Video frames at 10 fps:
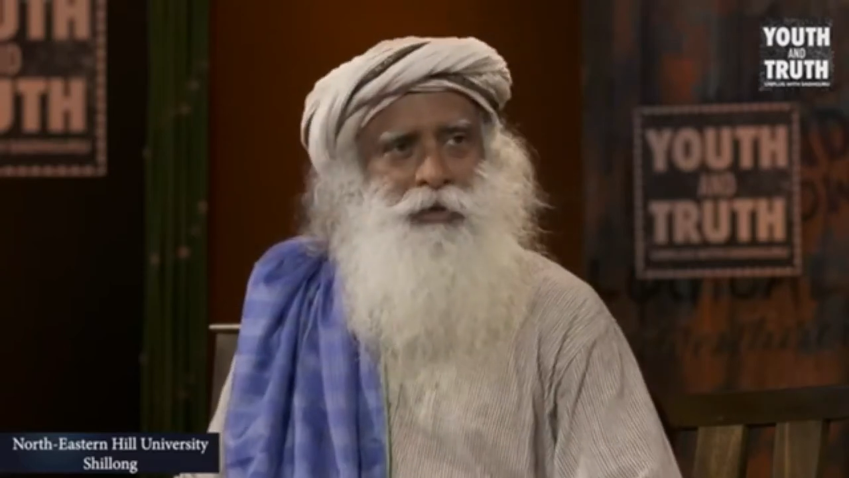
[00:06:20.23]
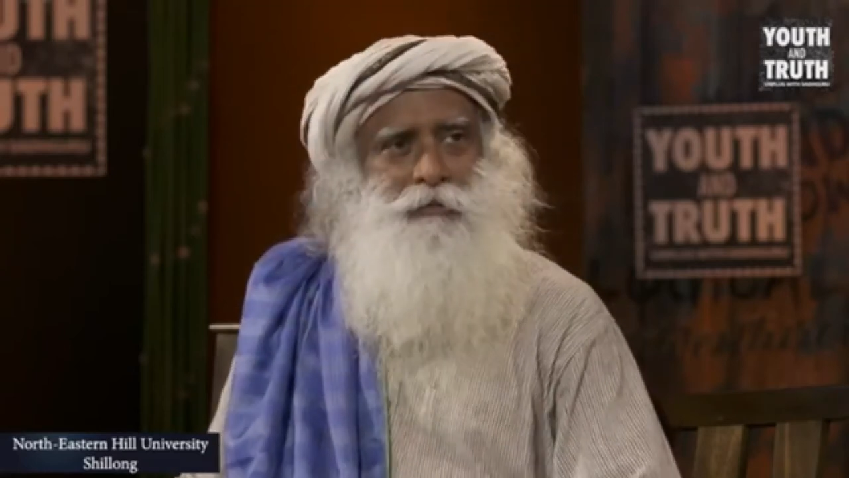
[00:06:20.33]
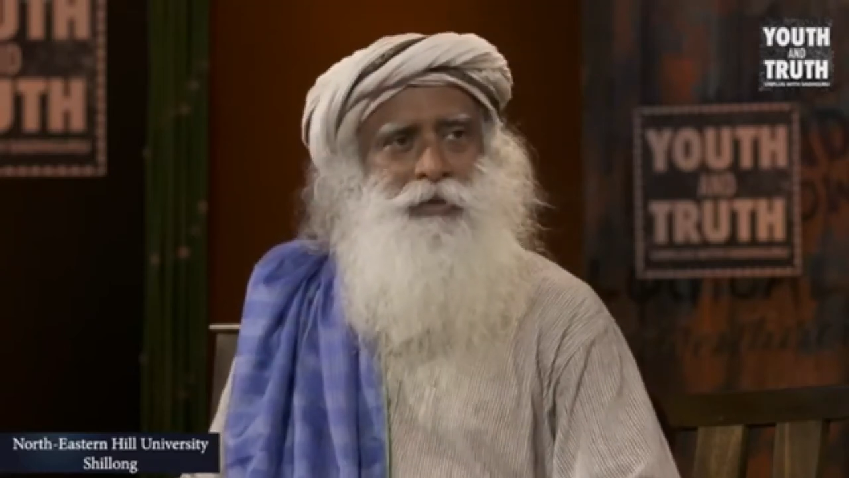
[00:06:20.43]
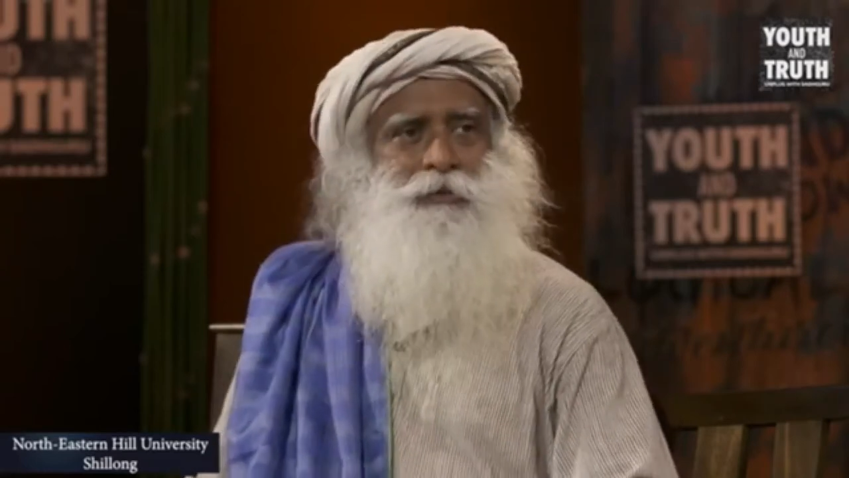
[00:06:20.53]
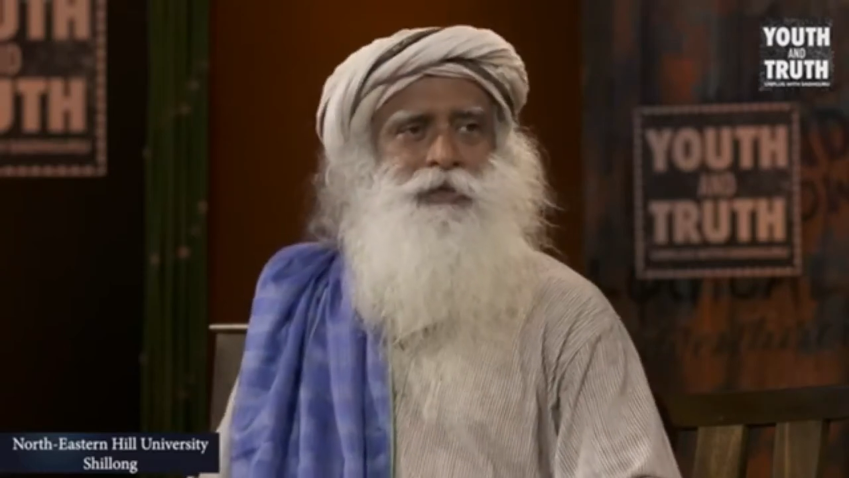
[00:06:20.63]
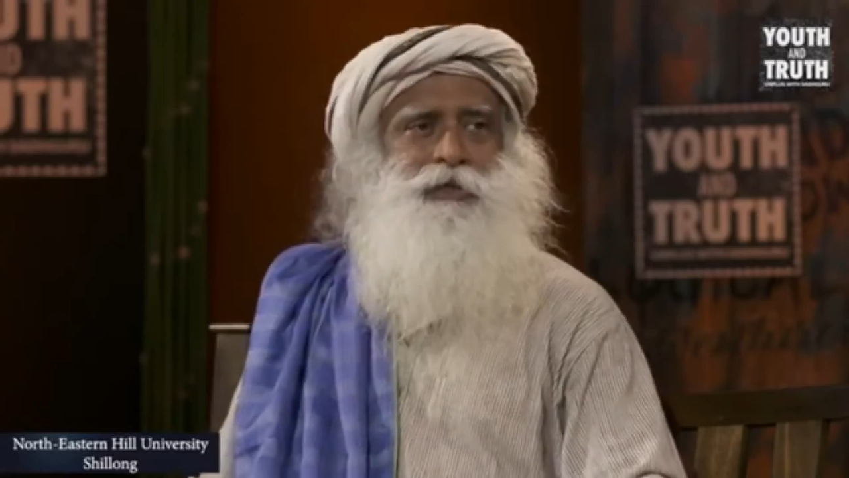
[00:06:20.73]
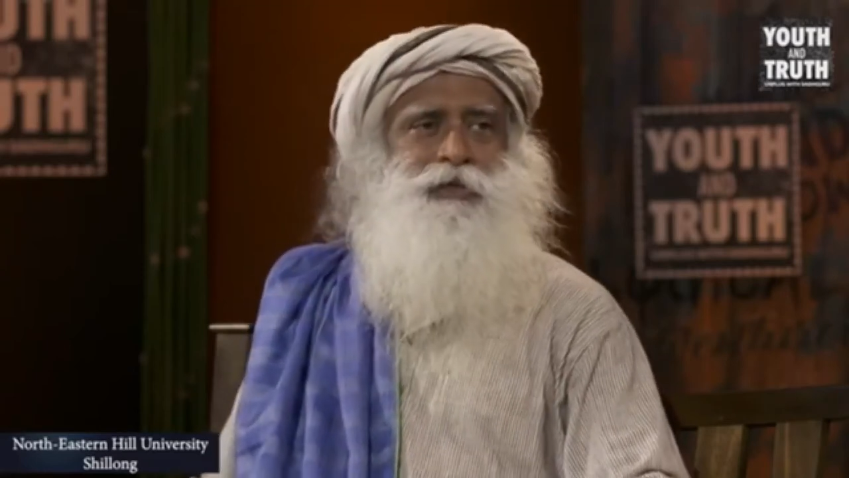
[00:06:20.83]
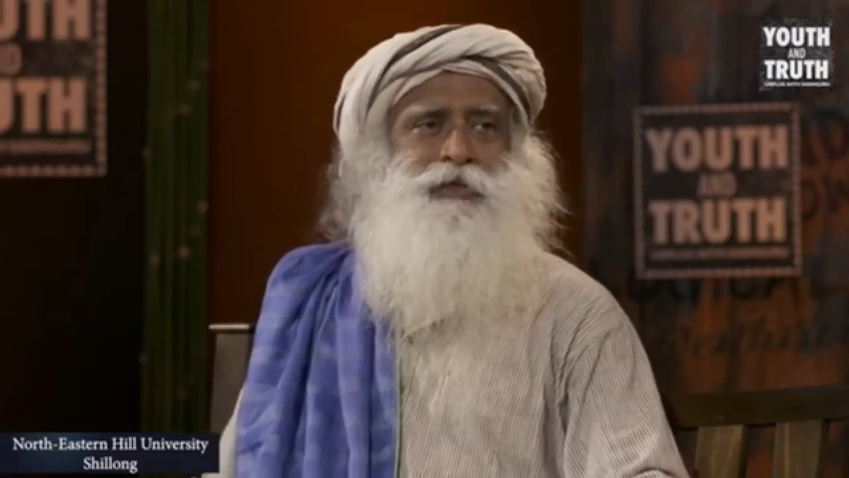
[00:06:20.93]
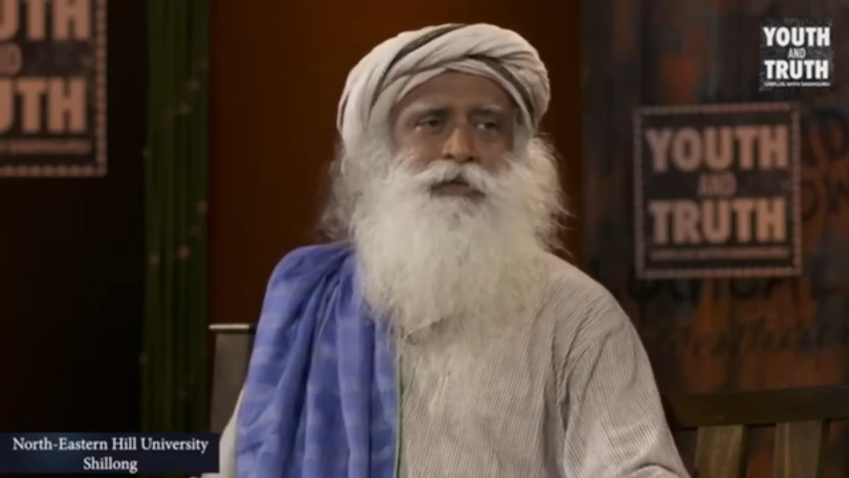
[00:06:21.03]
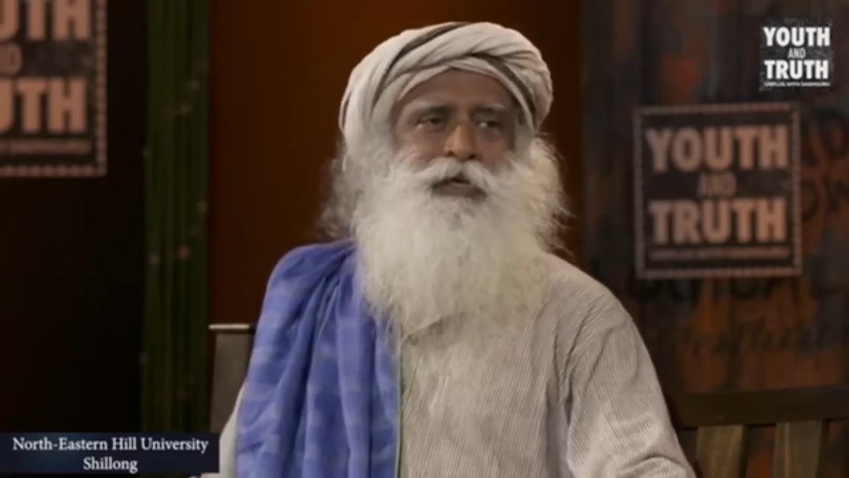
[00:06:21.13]

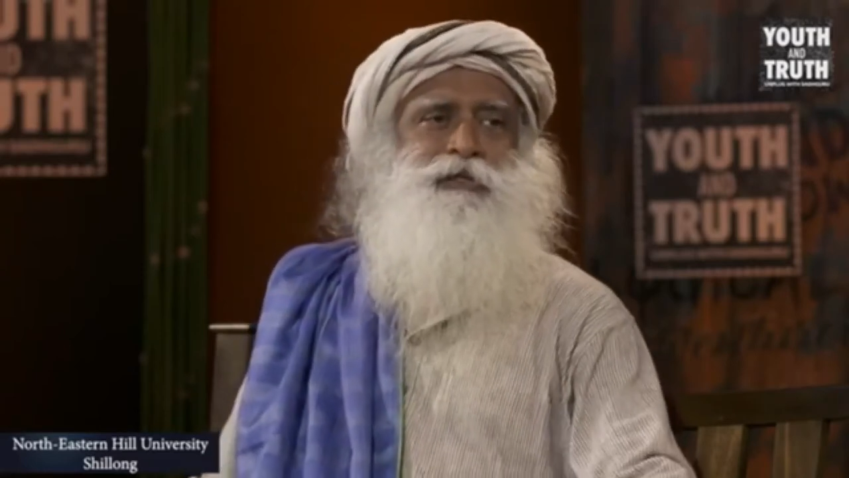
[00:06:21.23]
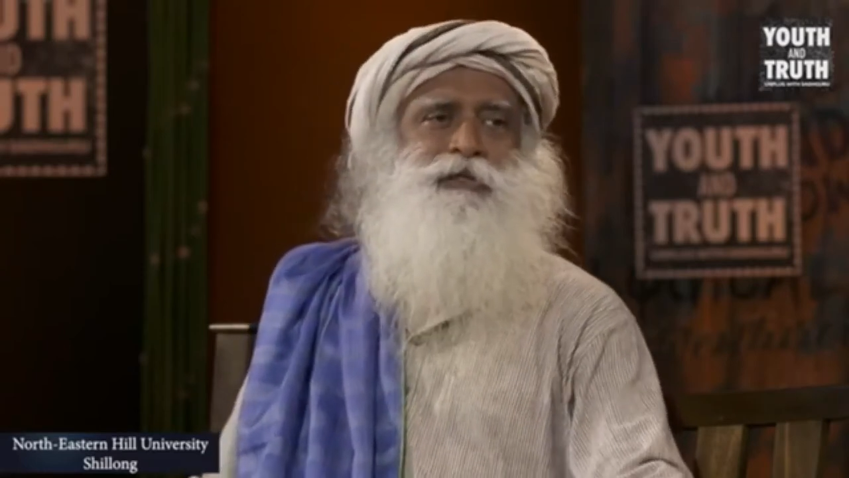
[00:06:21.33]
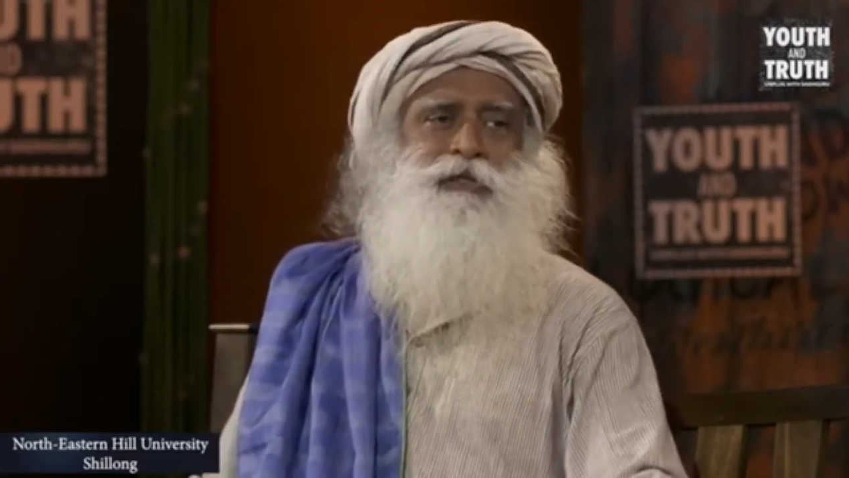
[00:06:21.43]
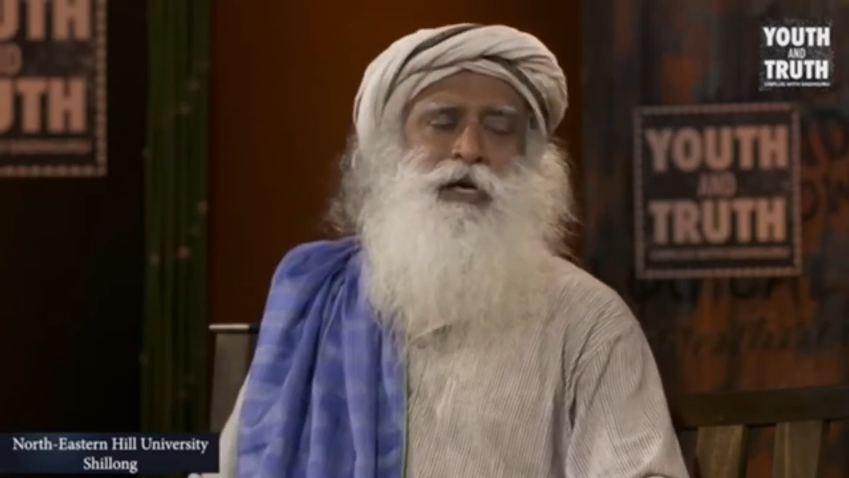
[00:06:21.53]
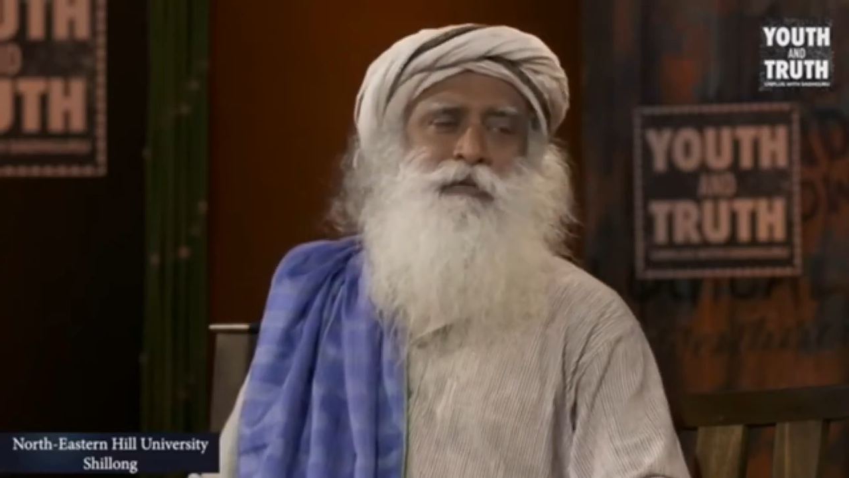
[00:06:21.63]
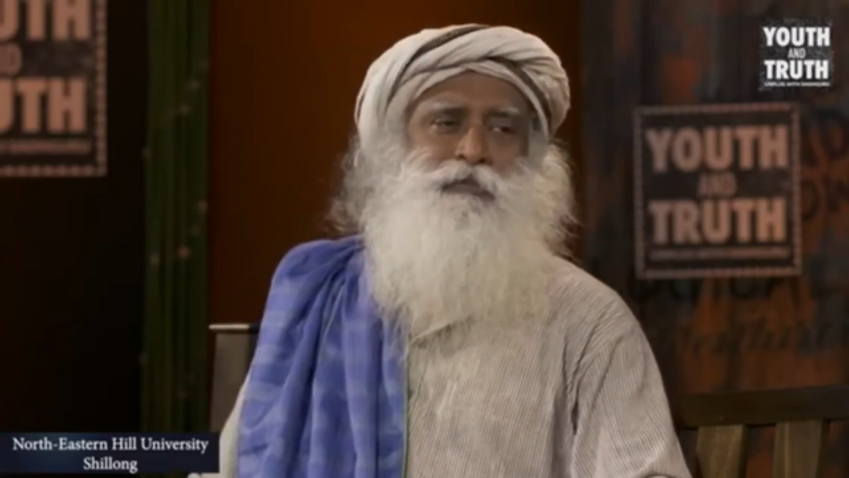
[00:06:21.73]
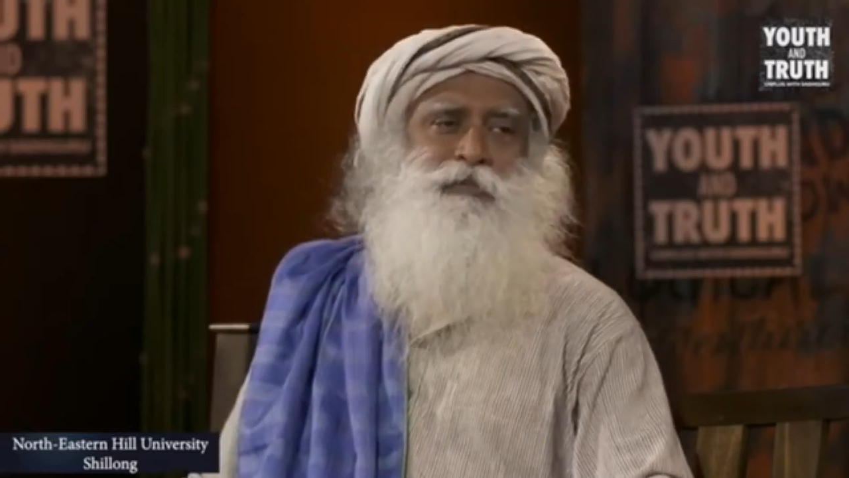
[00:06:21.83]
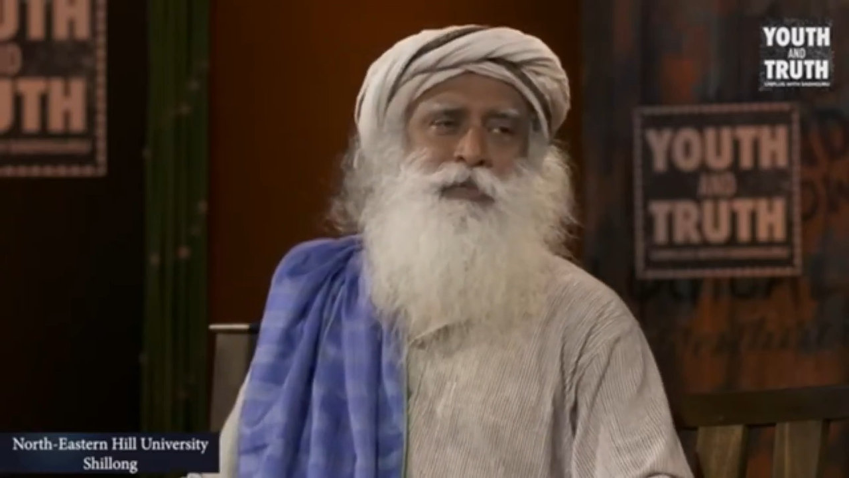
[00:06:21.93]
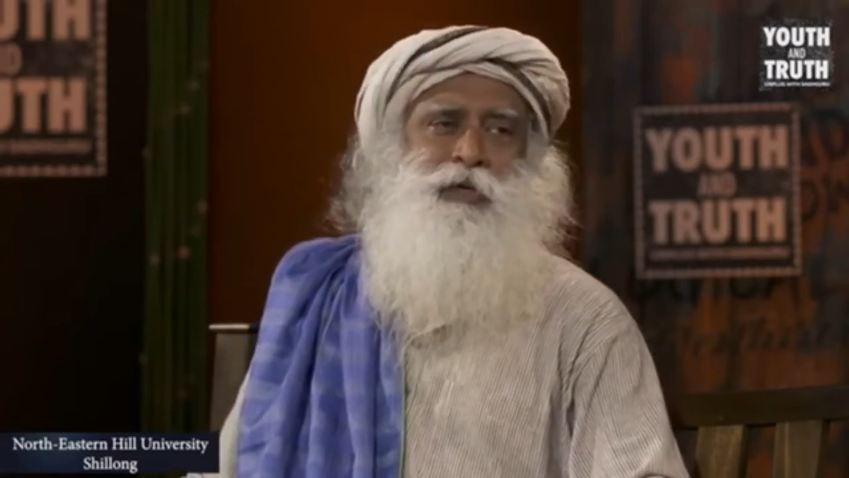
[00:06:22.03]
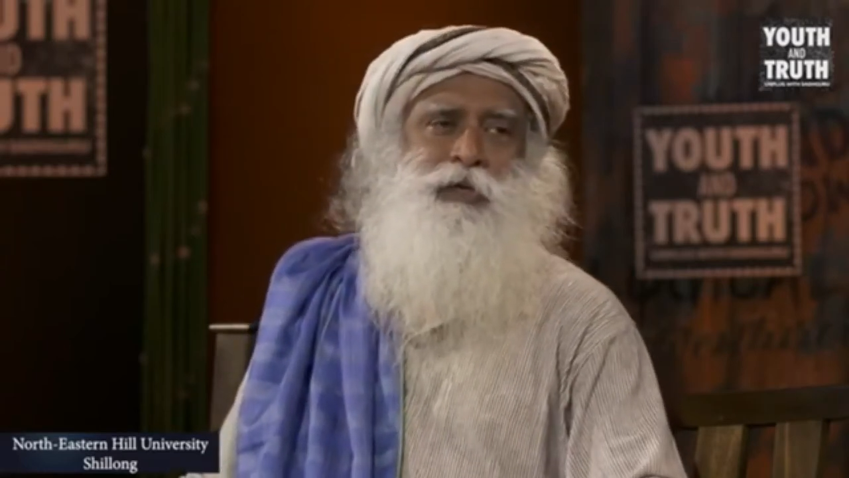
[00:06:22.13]
Maybe it doesn't
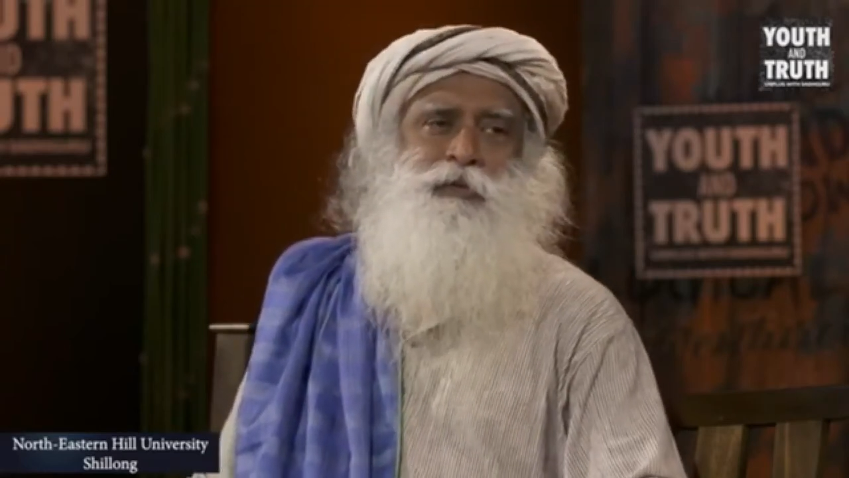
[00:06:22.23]
come